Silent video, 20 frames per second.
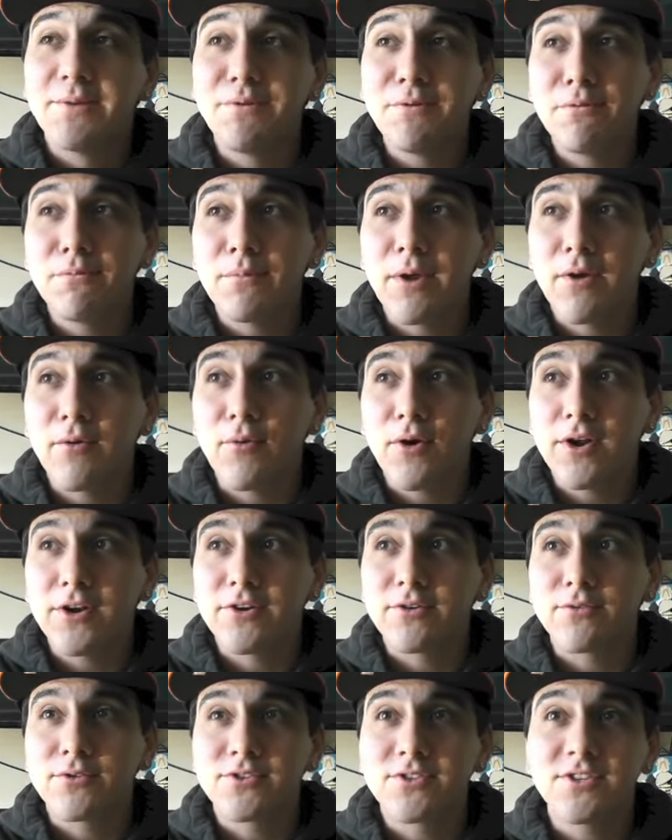Now, people may
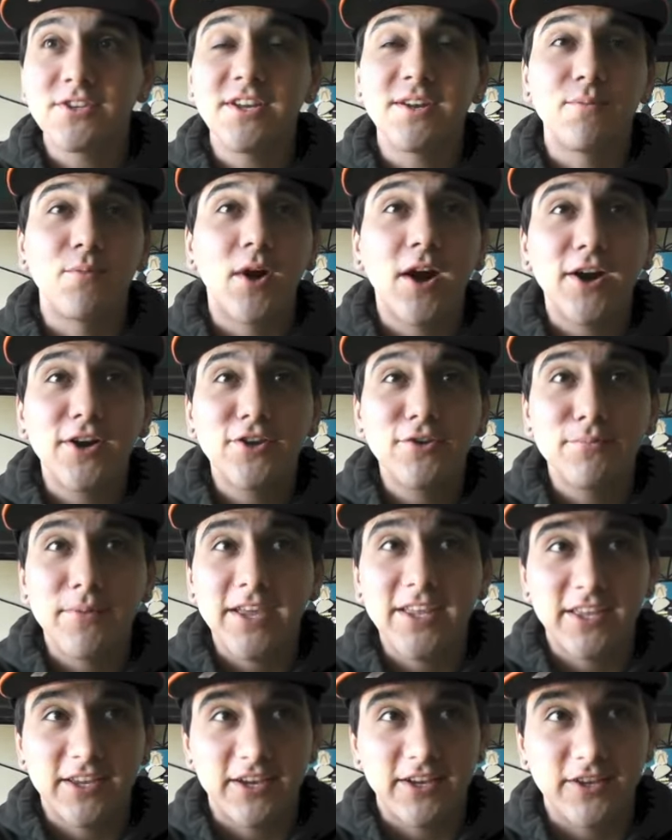wonder, well, Slim, why are you
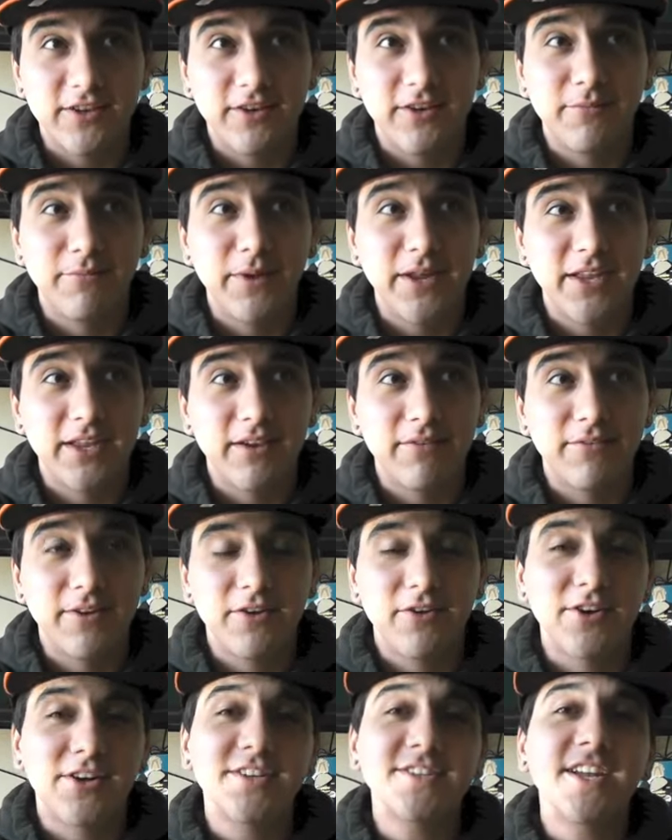making a, making a
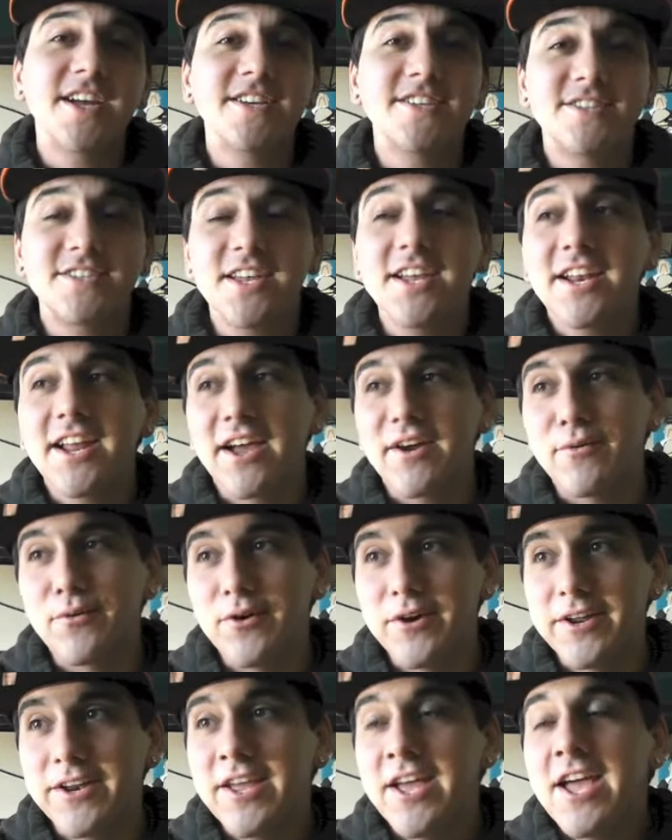video? Because I said I
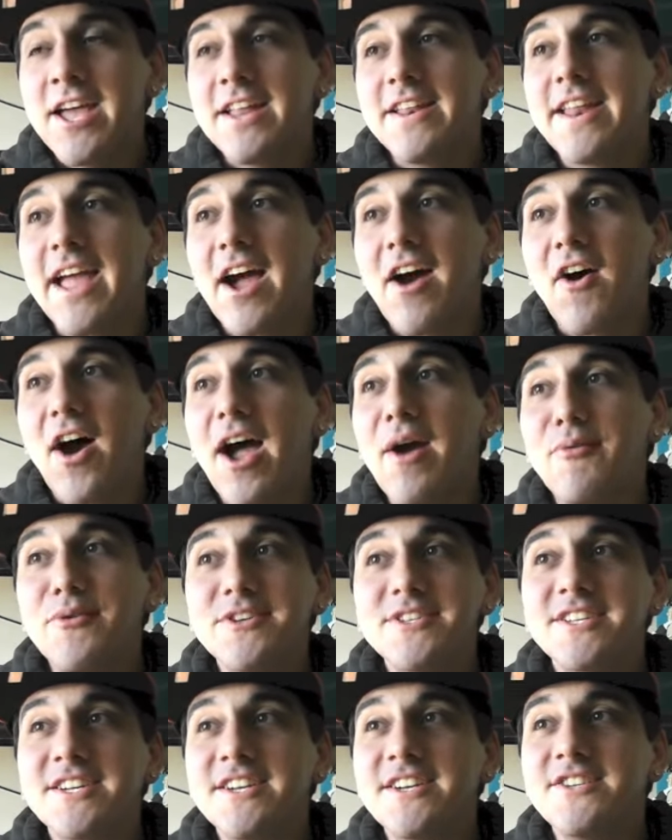would. Now, I
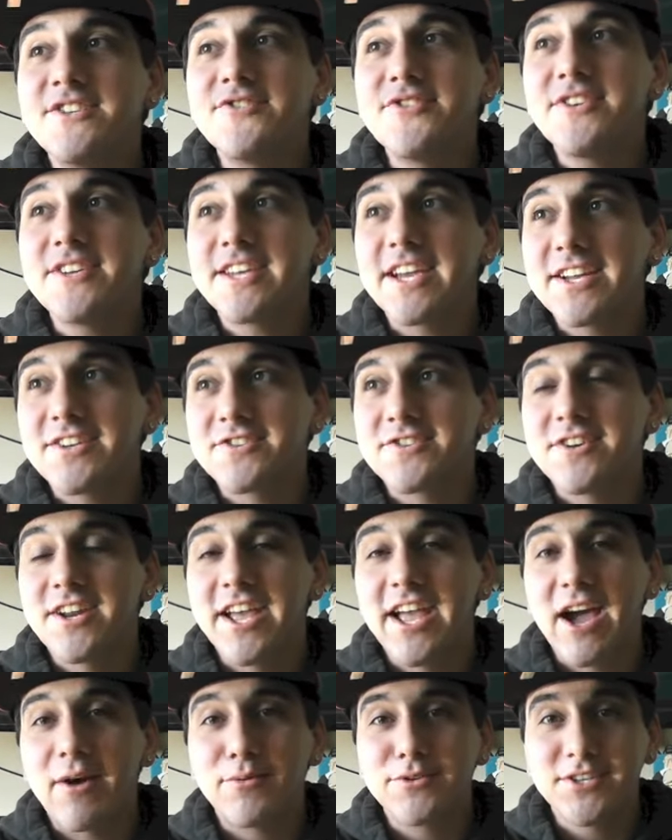wasn't going to do it
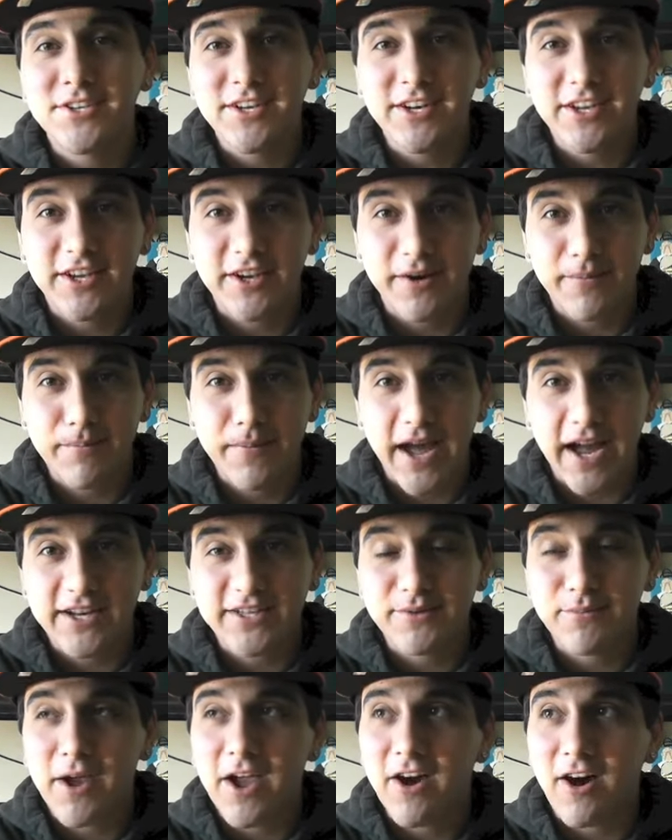yesterday. I wasn't going to come
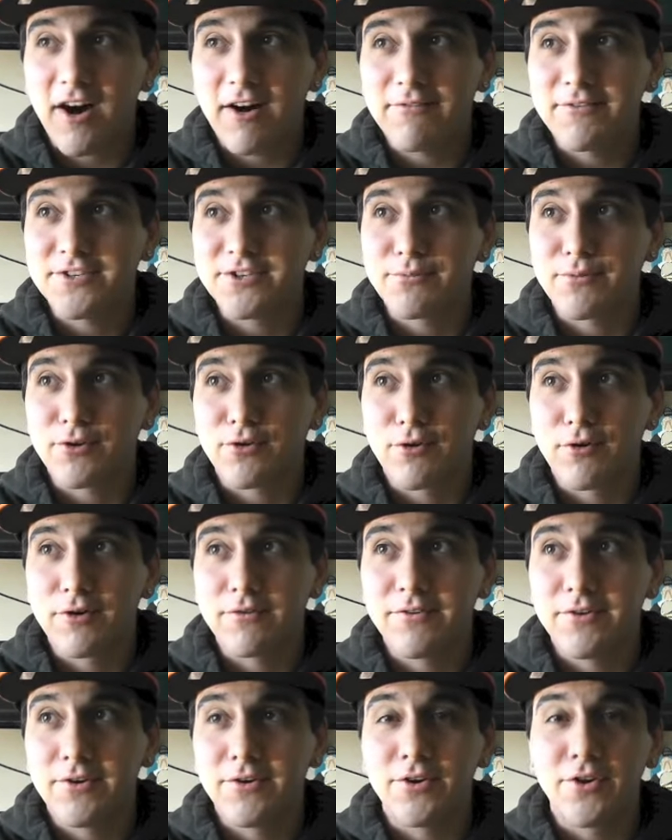back to my office and
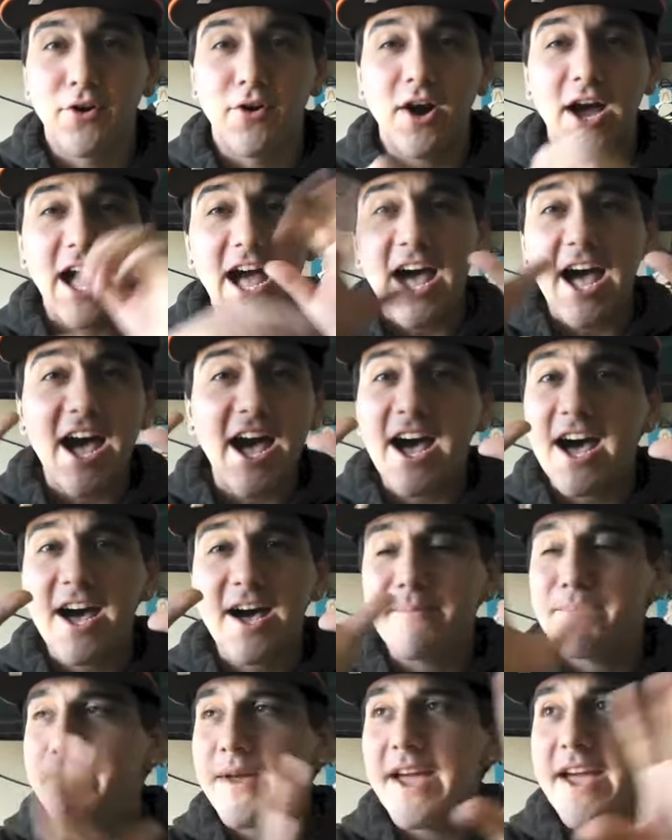record a video and go,
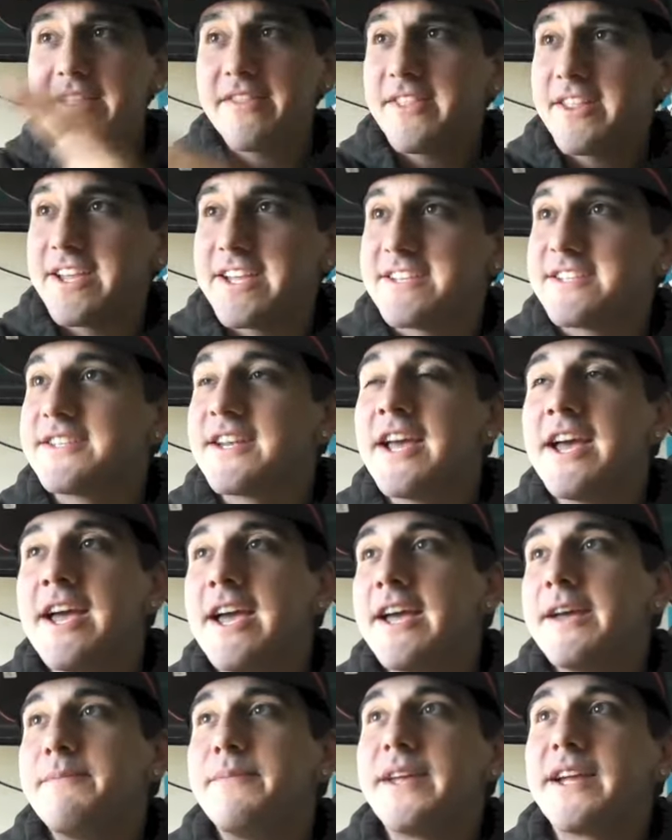ah, ban list.
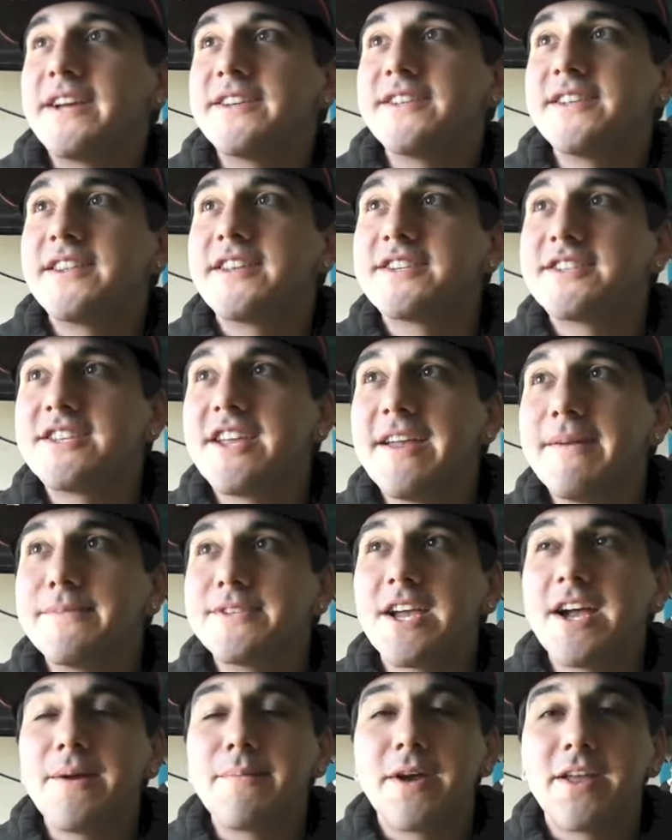Because at the same
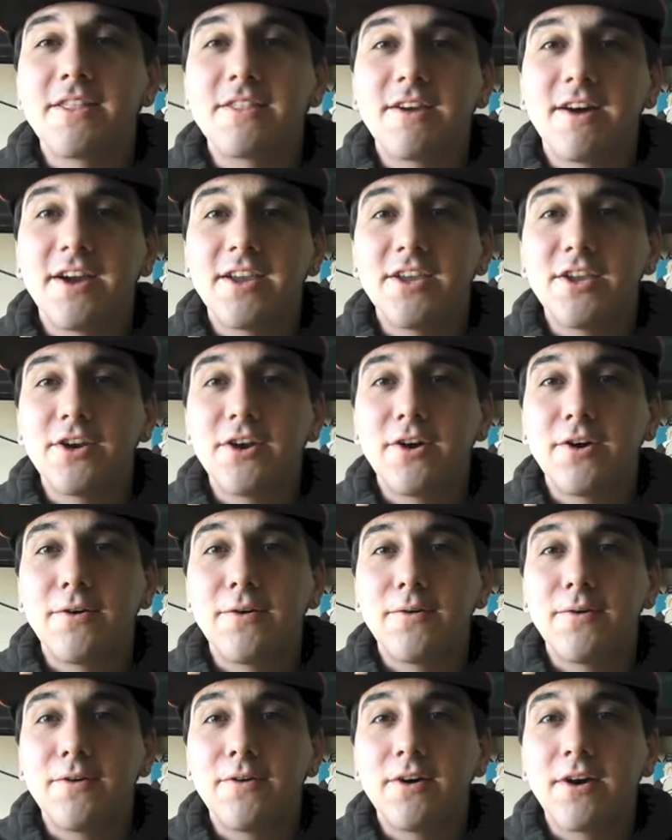time, I thought, you
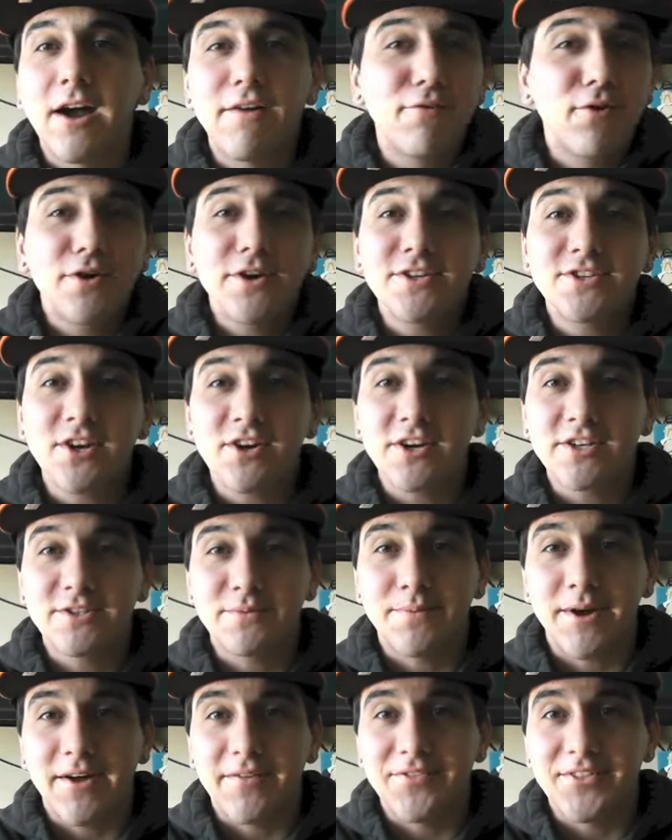know, I've already
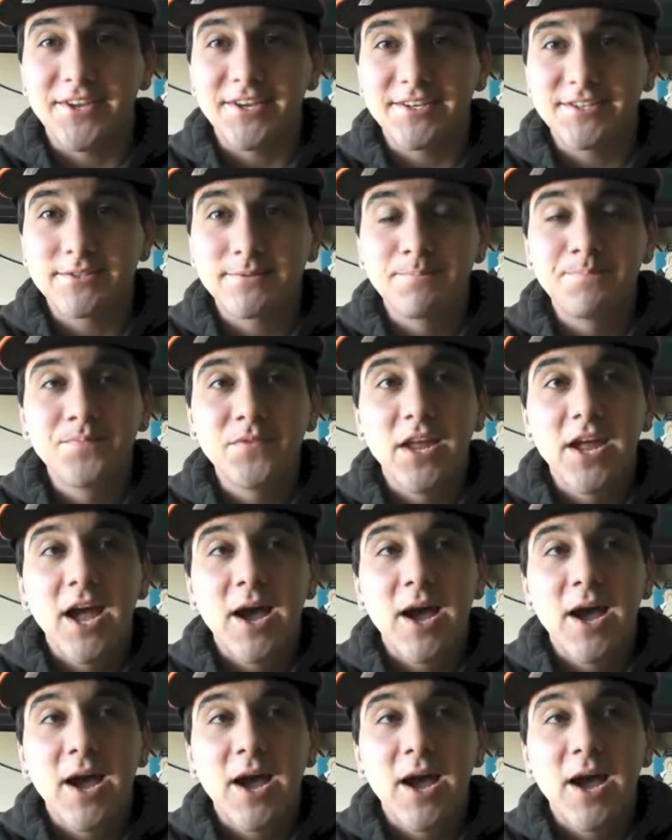talked about this.